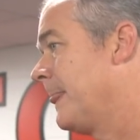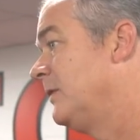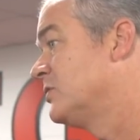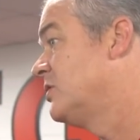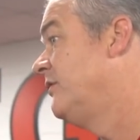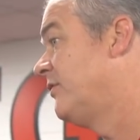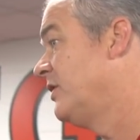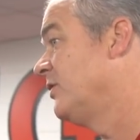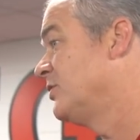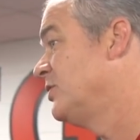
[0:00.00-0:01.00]
there's good
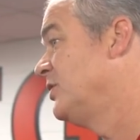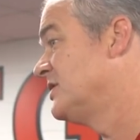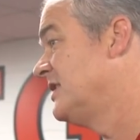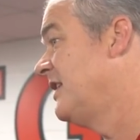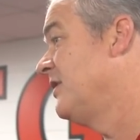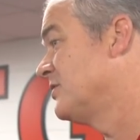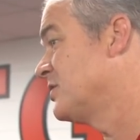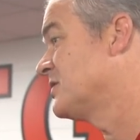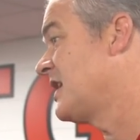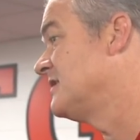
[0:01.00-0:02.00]
free throw shooters, and then there's
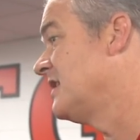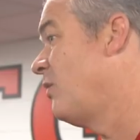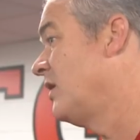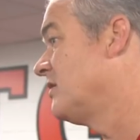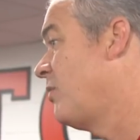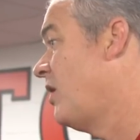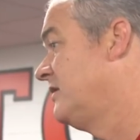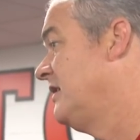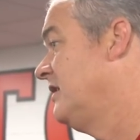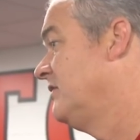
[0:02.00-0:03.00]
those guys that want the ball
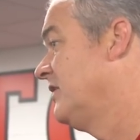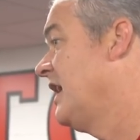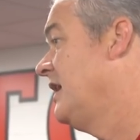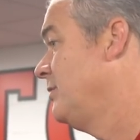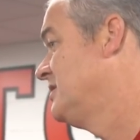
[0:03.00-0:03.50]
at the end of a game.